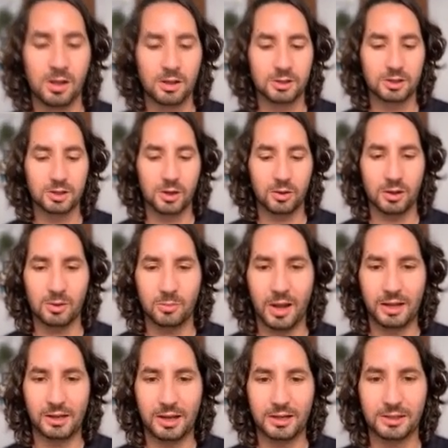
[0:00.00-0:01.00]
So in
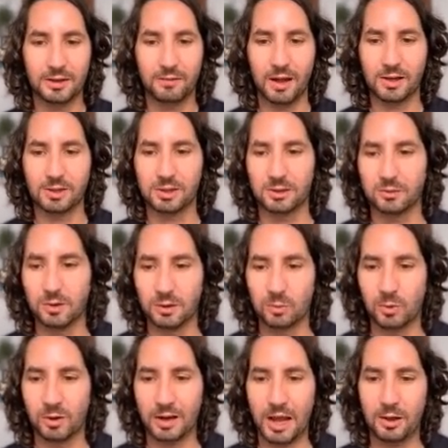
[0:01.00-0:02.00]
my case, I've actually written
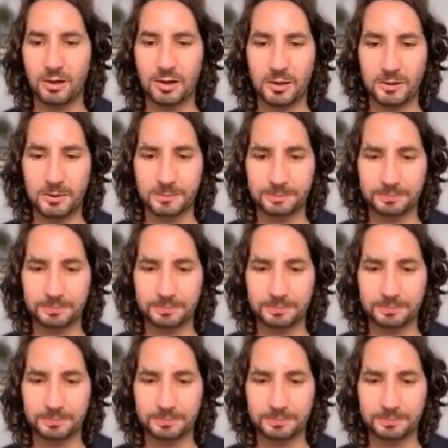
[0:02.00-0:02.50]
one out here